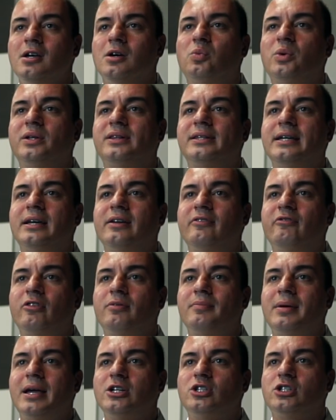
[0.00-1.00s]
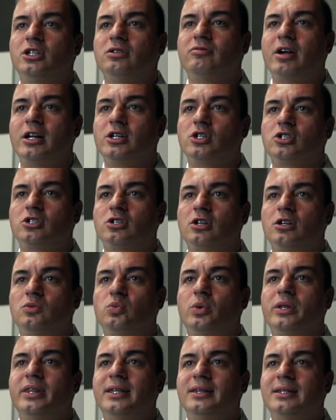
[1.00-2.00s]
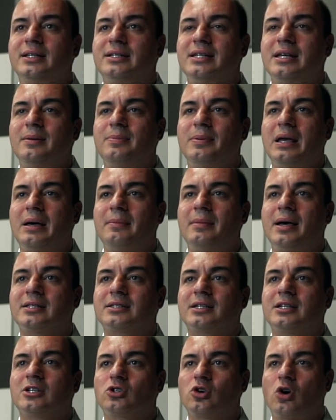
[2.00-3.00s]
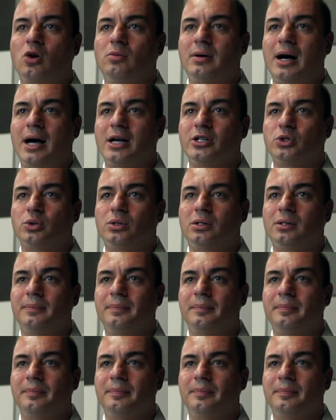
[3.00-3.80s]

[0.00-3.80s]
with the information registered within the TPMS control module.